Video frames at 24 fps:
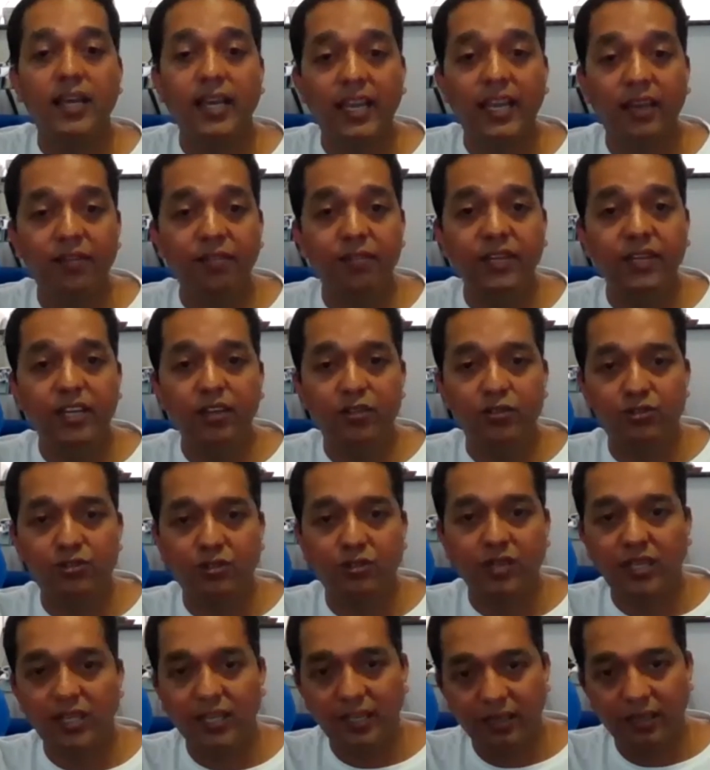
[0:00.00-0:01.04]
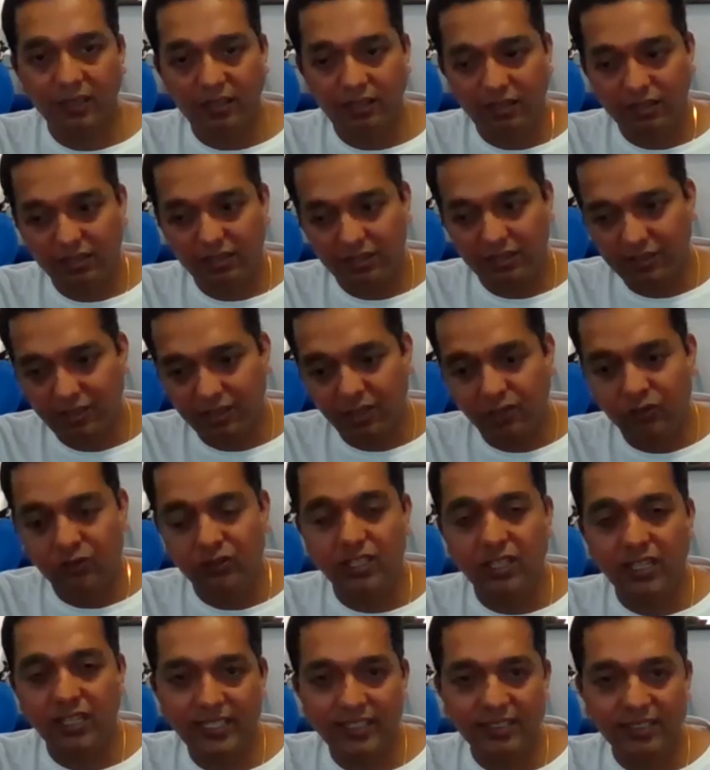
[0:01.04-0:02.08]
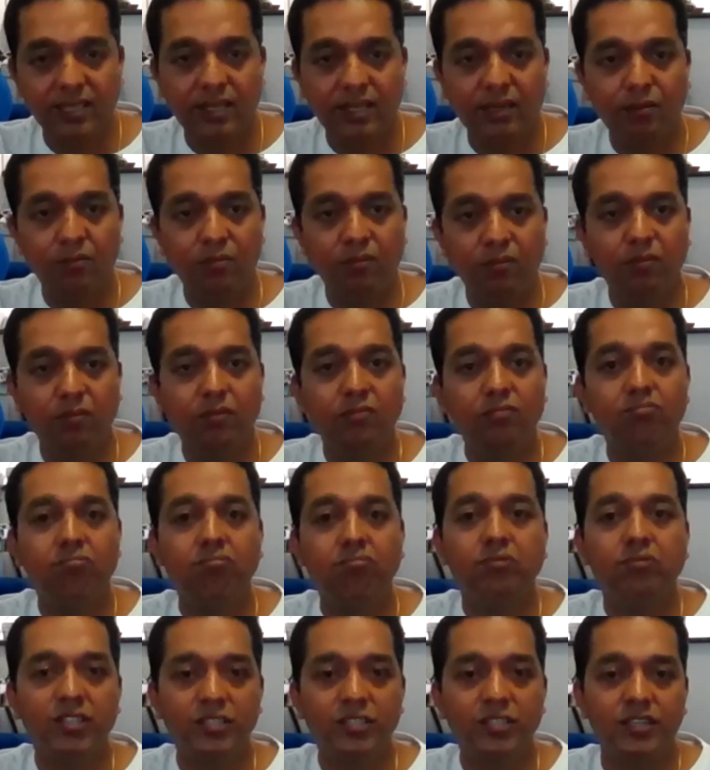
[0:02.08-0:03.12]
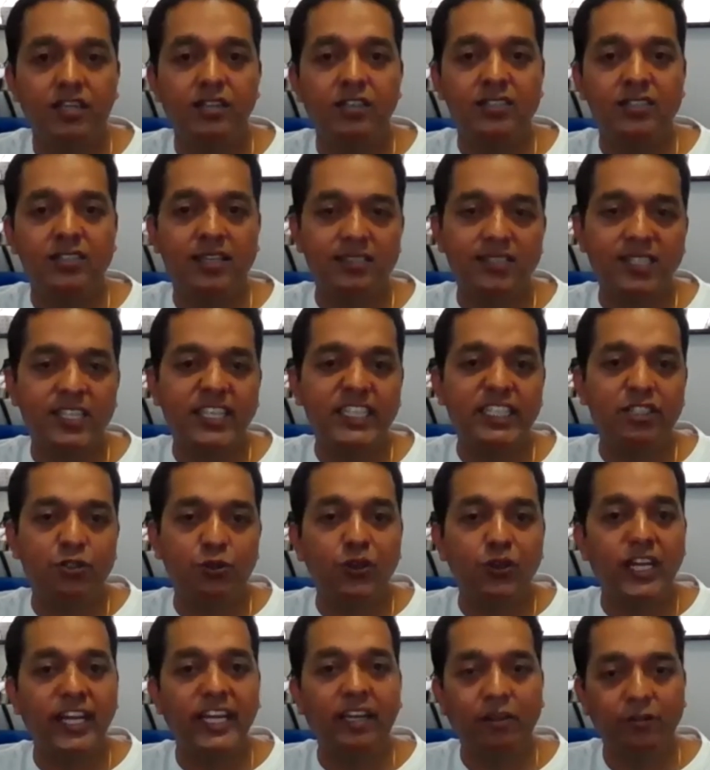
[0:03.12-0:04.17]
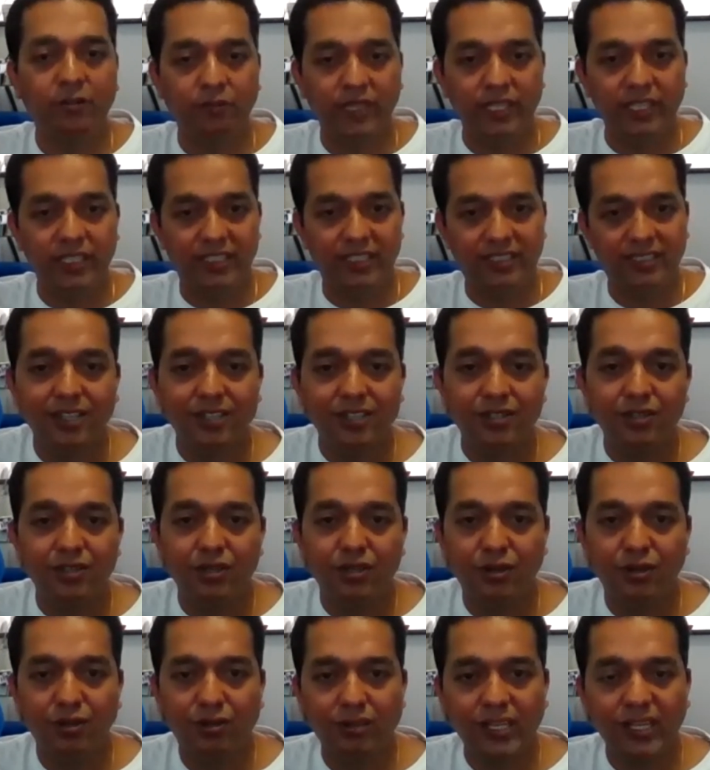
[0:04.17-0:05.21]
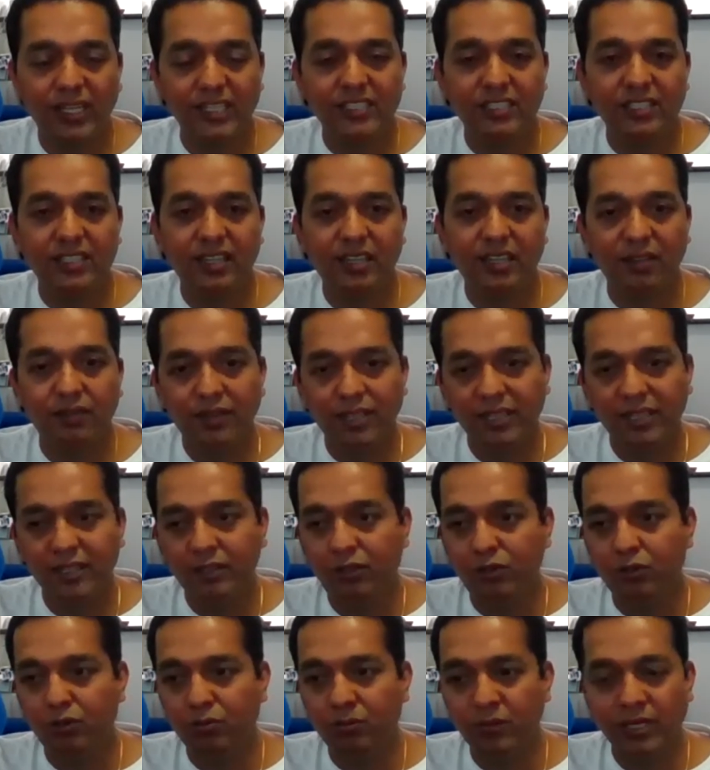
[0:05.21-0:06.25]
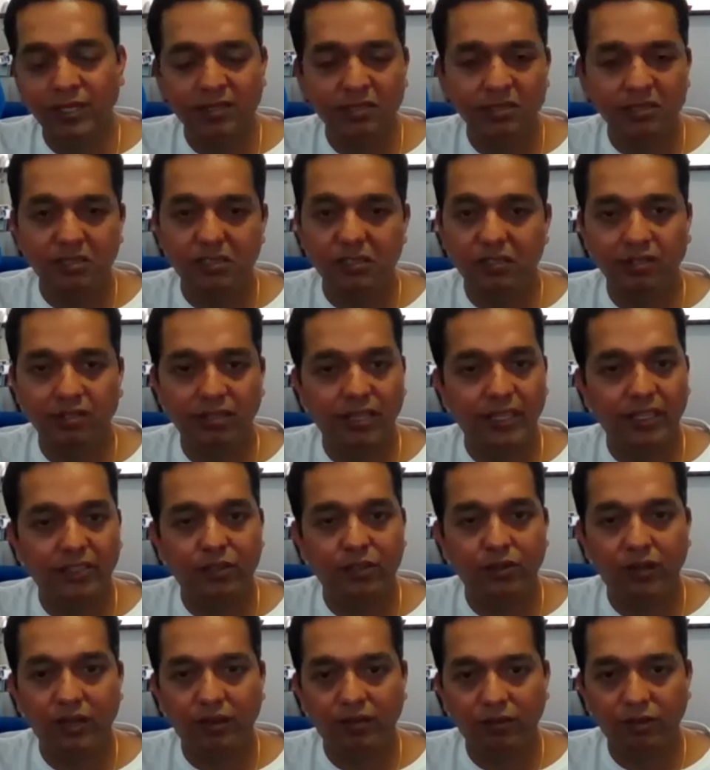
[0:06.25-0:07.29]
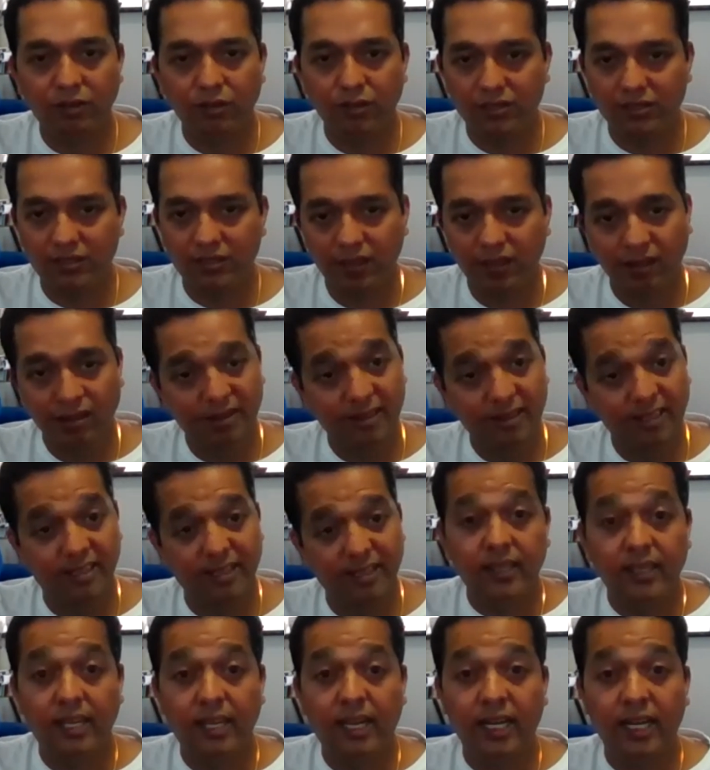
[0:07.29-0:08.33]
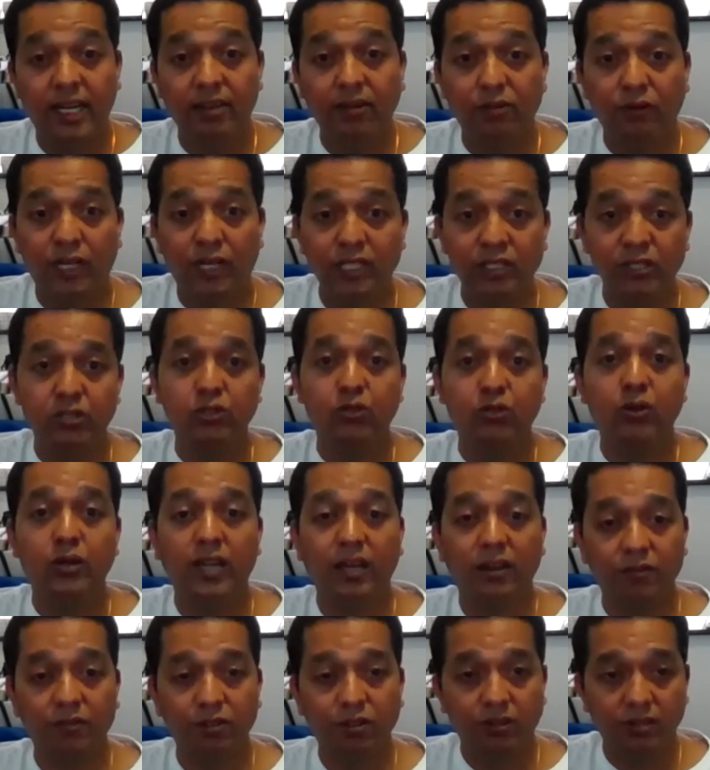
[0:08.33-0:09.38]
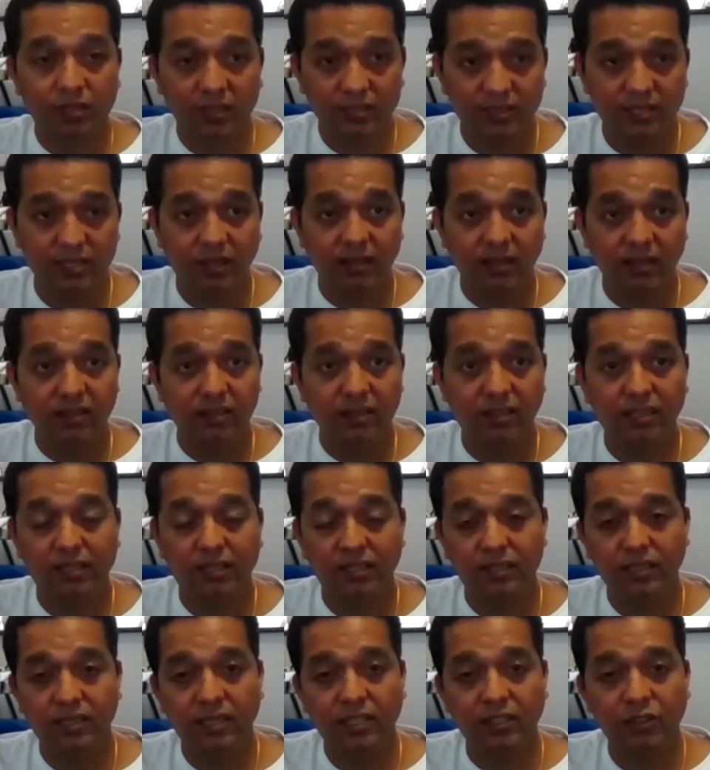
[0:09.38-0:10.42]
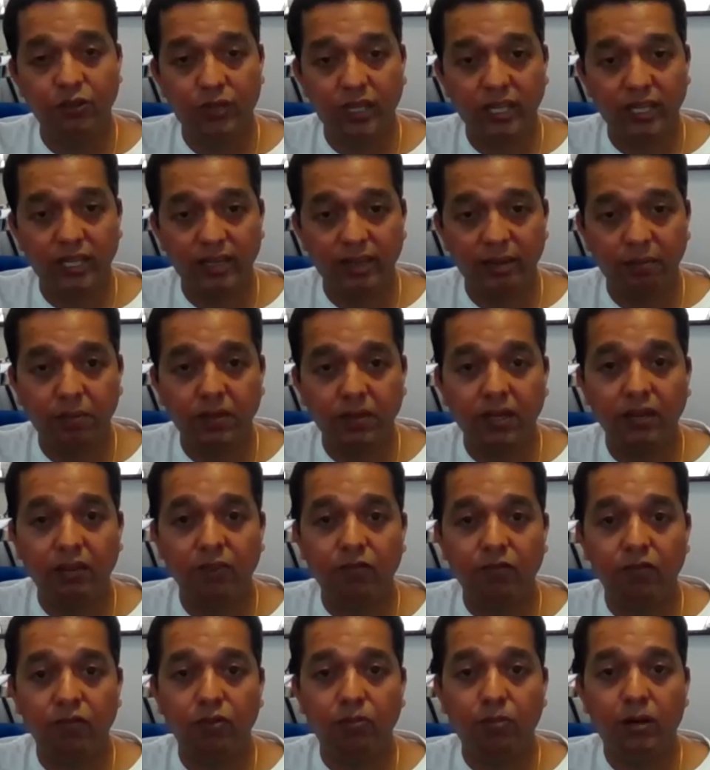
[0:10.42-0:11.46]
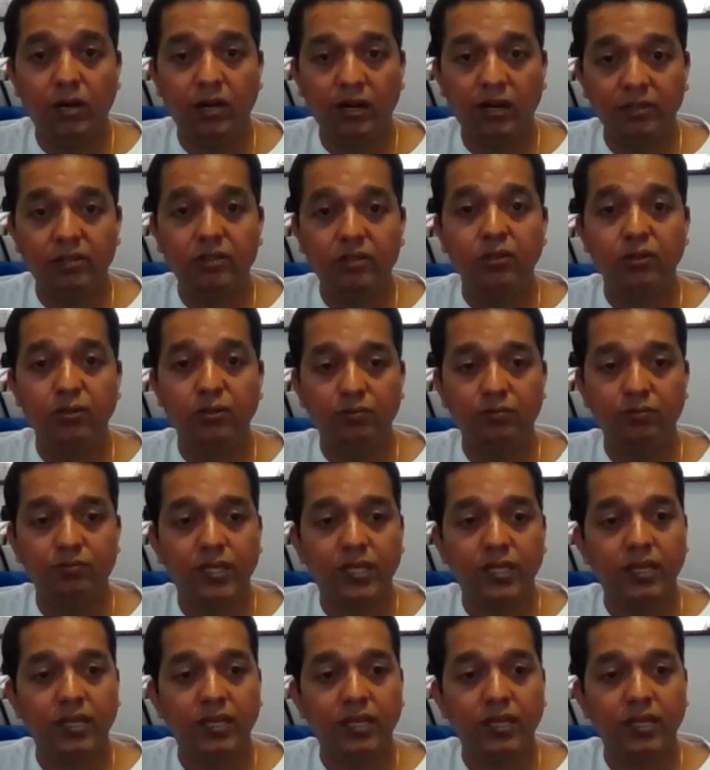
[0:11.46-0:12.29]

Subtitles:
Every Australian Council exam results are 6 to 8 weeks. So realistically, within 2 months, like you have your result. And once you have your result, then you can apply for part two.